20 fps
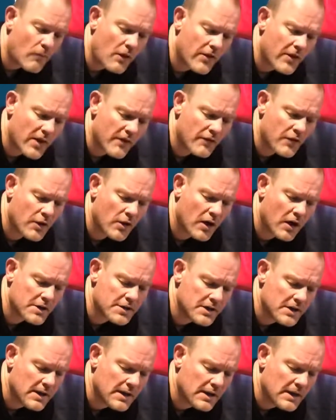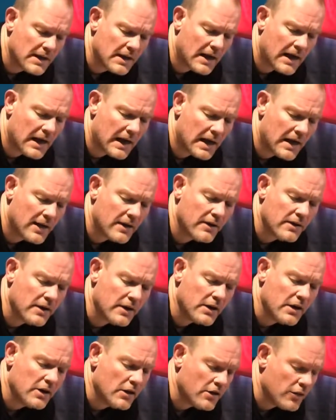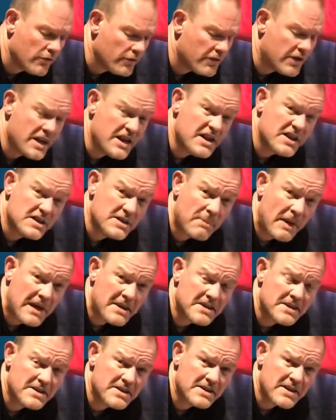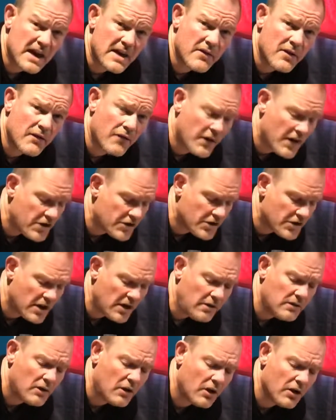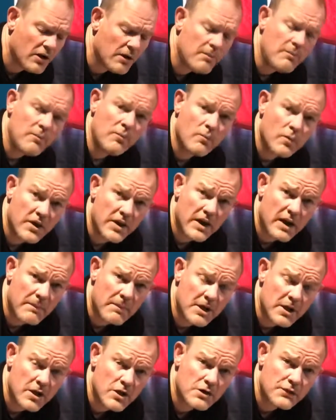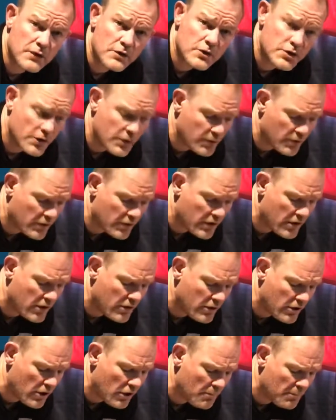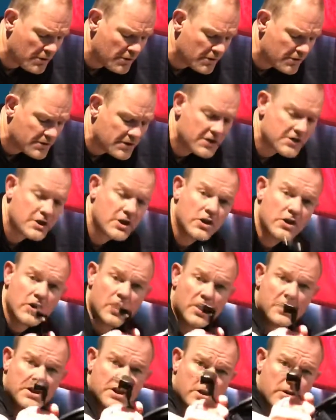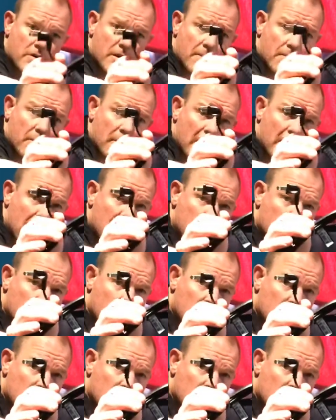They've got the space-saving feature on them. Whether that'll be useful to you or not, I don't know. But you'll see it's got a 90-degree plug